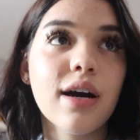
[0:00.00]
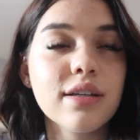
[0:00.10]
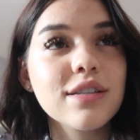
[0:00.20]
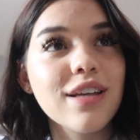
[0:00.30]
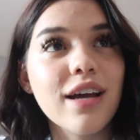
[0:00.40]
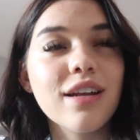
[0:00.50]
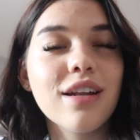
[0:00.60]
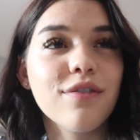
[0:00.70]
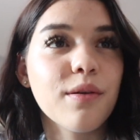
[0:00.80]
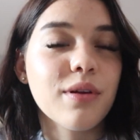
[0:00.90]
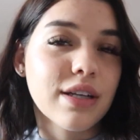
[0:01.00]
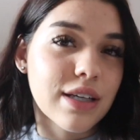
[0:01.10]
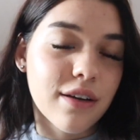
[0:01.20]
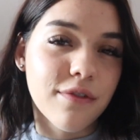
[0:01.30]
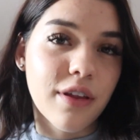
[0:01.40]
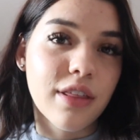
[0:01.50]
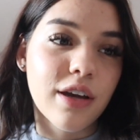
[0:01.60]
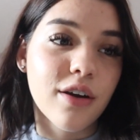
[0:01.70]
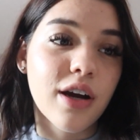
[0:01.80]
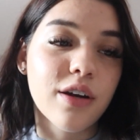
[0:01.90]
Undecided if I'm going to take a fifth
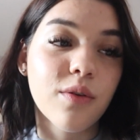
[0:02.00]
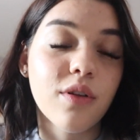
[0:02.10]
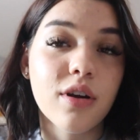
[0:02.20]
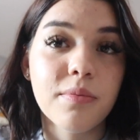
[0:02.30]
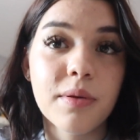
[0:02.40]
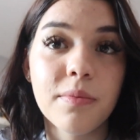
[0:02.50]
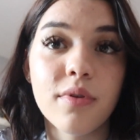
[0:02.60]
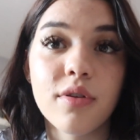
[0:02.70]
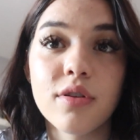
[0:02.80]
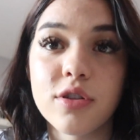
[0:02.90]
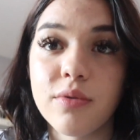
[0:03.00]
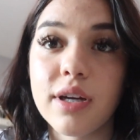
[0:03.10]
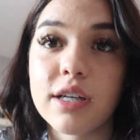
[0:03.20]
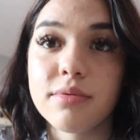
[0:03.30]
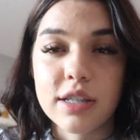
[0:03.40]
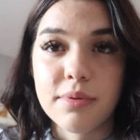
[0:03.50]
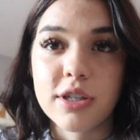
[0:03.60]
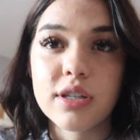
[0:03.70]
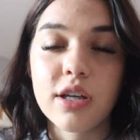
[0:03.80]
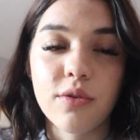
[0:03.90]
year. I know a lot of people do it,
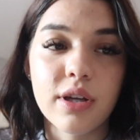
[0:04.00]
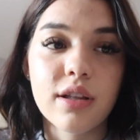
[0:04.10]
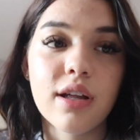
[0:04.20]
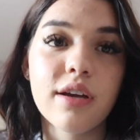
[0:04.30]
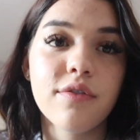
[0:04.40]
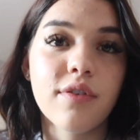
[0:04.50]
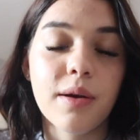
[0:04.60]
especially in Greek life.